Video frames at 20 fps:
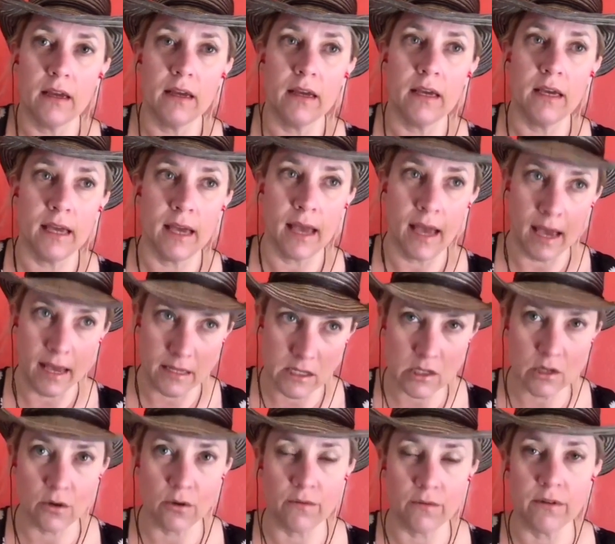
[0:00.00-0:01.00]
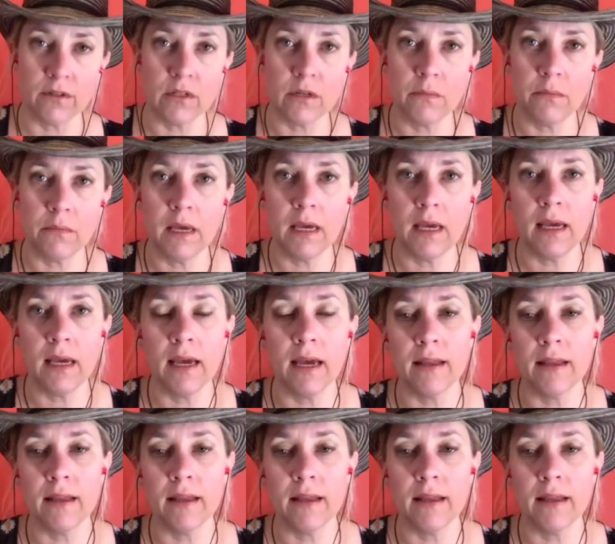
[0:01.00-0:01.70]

he hands it over to me.